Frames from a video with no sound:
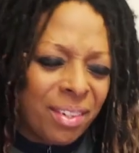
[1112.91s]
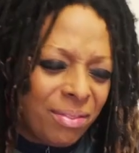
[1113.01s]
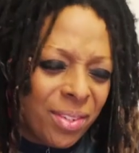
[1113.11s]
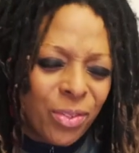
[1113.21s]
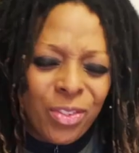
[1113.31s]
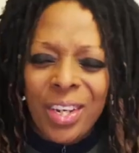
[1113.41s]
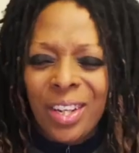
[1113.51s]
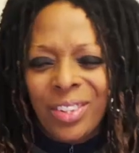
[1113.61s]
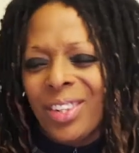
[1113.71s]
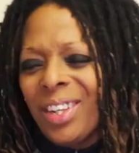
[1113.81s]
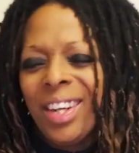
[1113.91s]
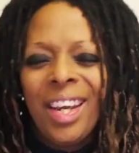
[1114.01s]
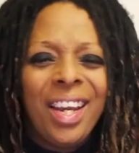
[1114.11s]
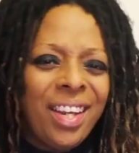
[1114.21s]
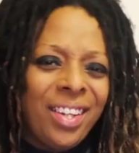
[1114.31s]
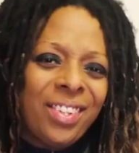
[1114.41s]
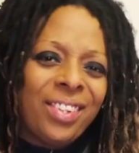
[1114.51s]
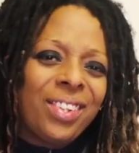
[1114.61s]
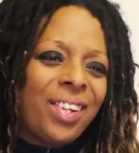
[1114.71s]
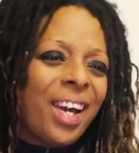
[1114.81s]
It feels sexy. It
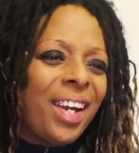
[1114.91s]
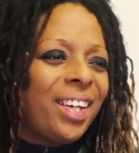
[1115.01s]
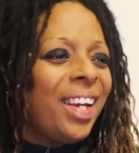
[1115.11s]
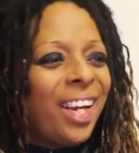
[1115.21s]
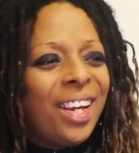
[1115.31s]
is light.